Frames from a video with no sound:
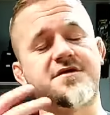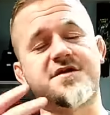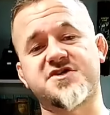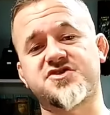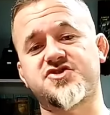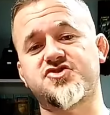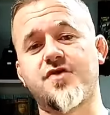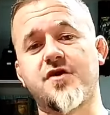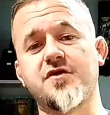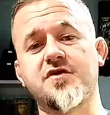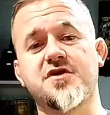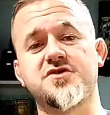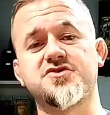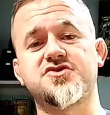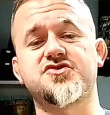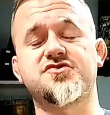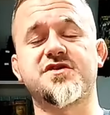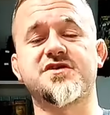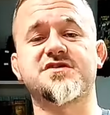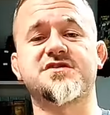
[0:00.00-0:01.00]
They're strong
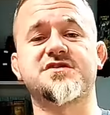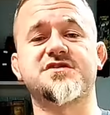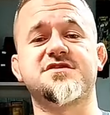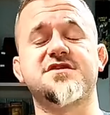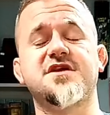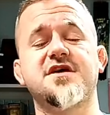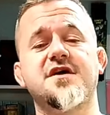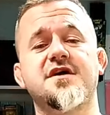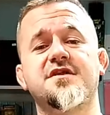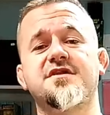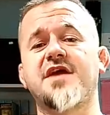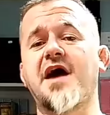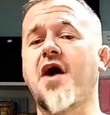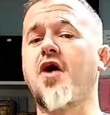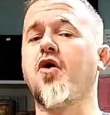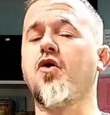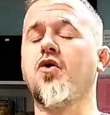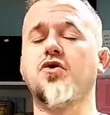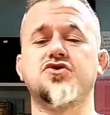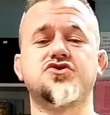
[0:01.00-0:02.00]
constrictors,
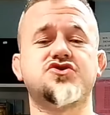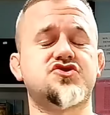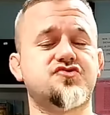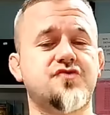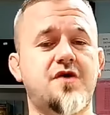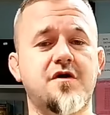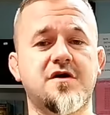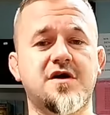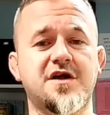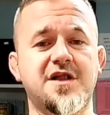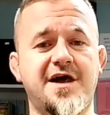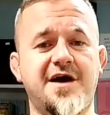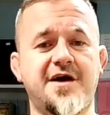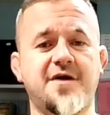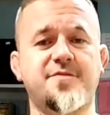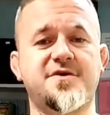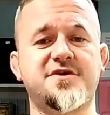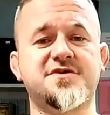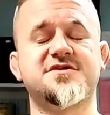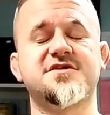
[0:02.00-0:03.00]
they're all strong
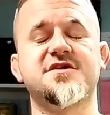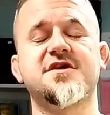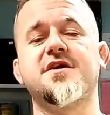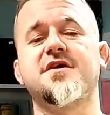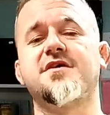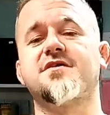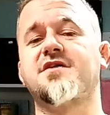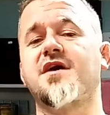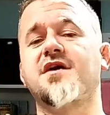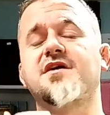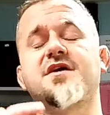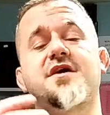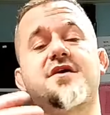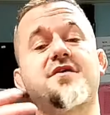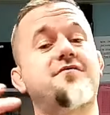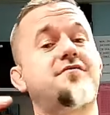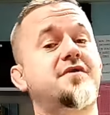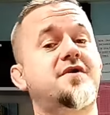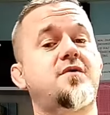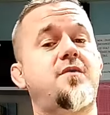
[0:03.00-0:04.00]
climbers, they're going
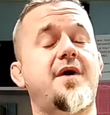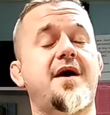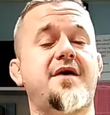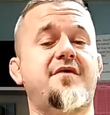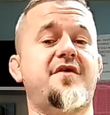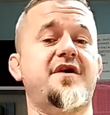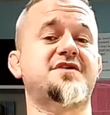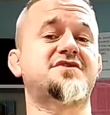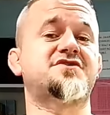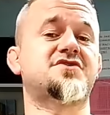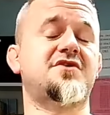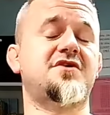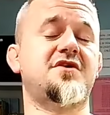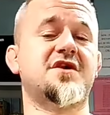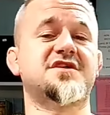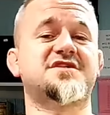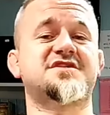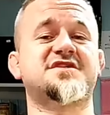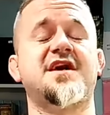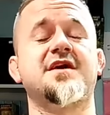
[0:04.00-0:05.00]
to require a
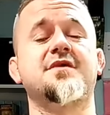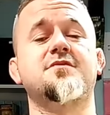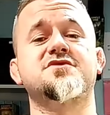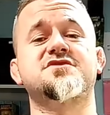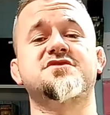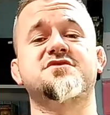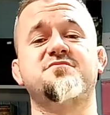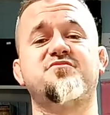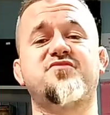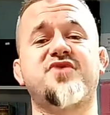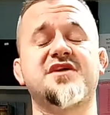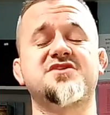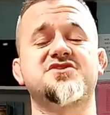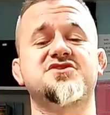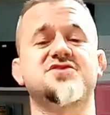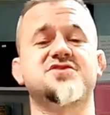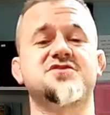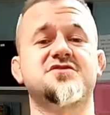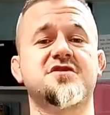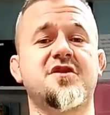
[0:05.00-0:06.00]
taller tank with some
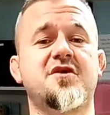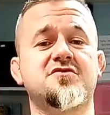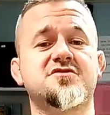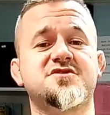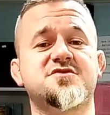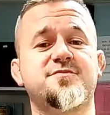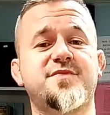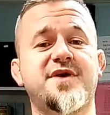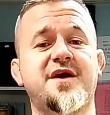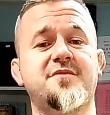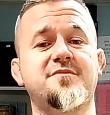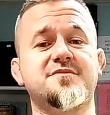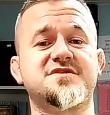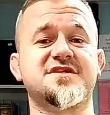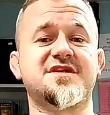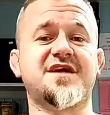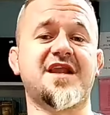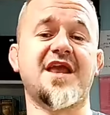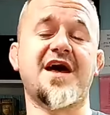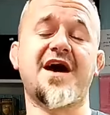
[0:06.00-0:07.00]
branches and logs to be able
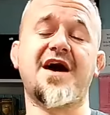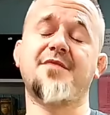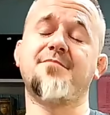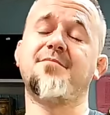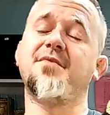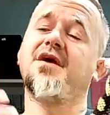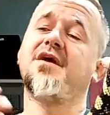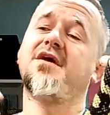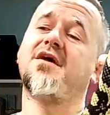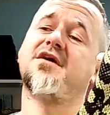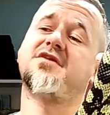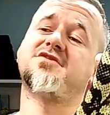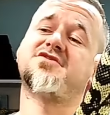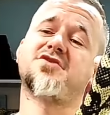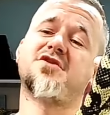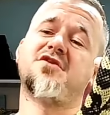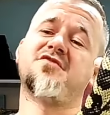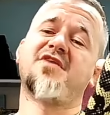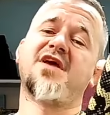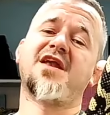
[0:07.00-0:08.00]
to climb and
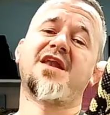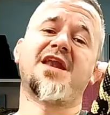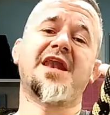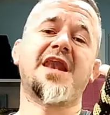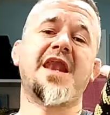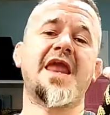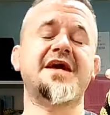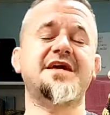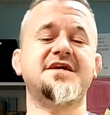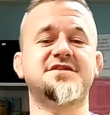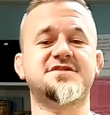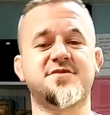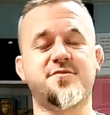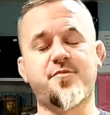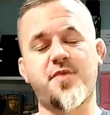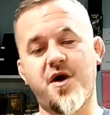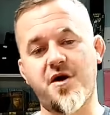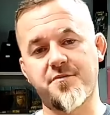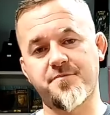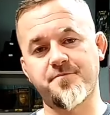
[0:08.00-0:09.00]
sort of laze
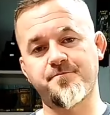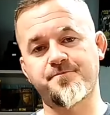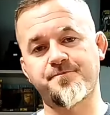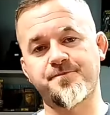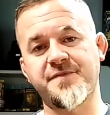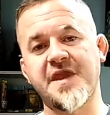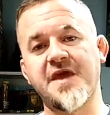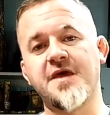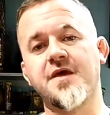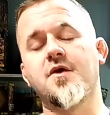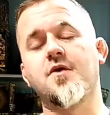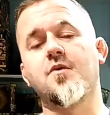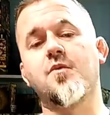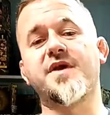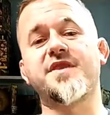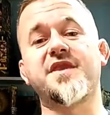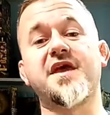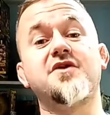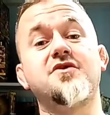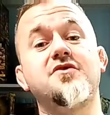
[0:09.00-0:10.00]
upon.
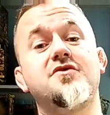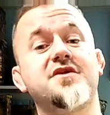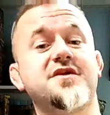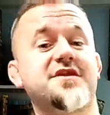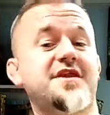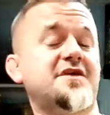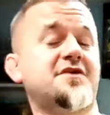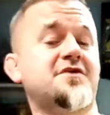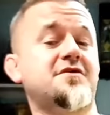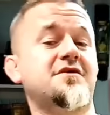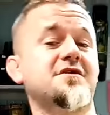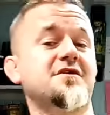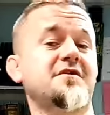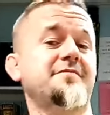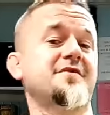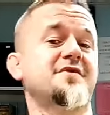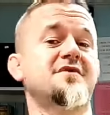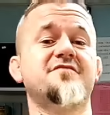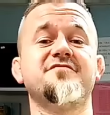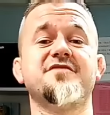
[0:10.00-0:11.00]
When they're younger, they coil
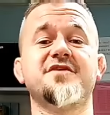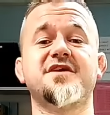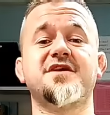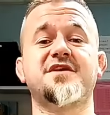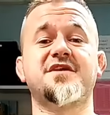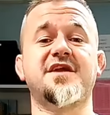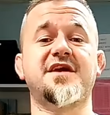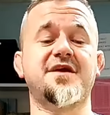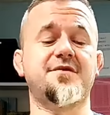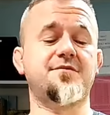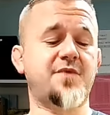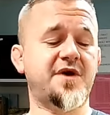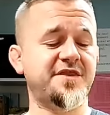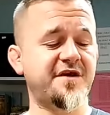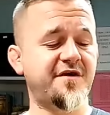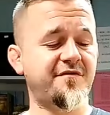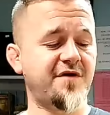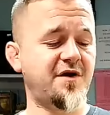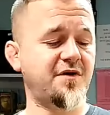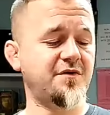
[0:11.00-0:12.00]
up lovely and neat.
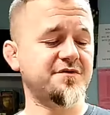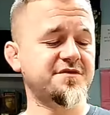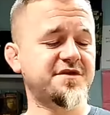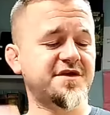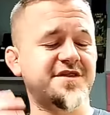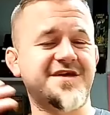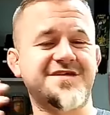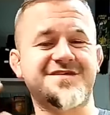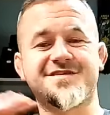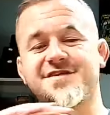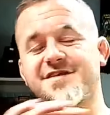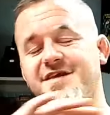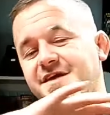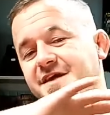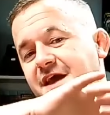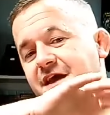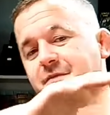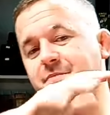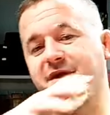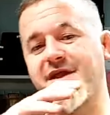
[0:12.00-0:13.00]
When they're older, they
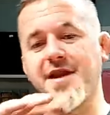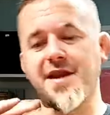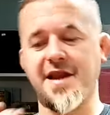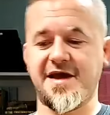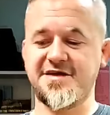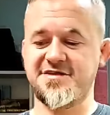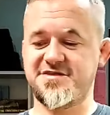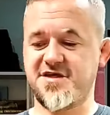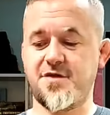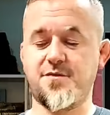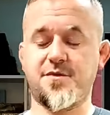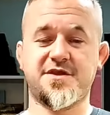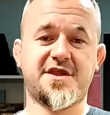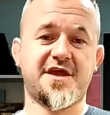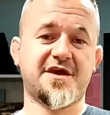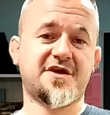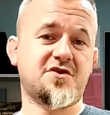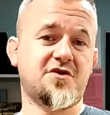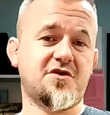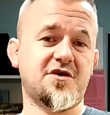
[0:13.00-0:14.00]
get a bit lazier with
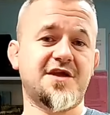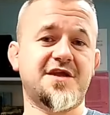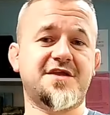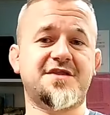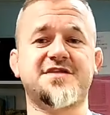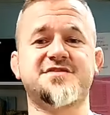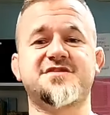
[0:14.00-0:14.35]
their coiling.